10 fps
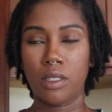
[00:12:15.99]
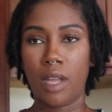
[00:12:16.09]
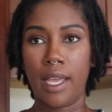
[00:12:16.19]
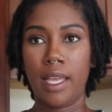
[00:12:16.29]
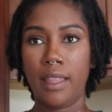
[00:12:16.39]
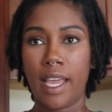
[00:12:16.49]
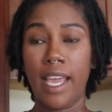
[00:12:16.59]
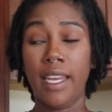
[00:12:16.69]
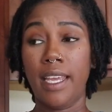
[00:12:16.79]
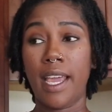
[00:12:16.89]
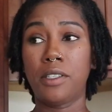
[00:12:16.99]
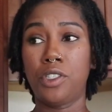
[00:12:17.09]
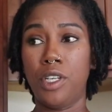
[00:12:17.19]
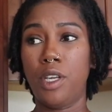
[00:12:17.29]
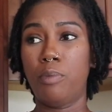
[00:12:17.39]
like the
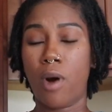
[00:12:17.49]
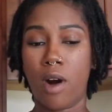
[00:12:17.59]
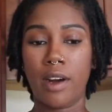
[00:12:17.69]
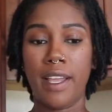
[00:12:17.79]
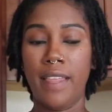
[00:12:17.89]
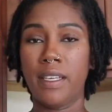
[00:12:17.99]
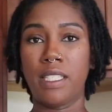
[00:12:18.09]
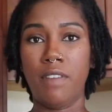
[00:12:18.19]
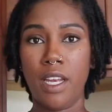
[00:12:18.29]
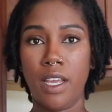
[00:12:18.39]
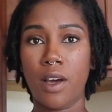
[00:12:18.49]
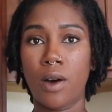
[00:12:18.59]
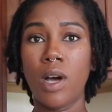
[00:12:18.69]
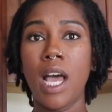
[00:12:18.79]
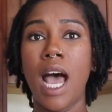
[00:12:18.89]
ADHD part in this video.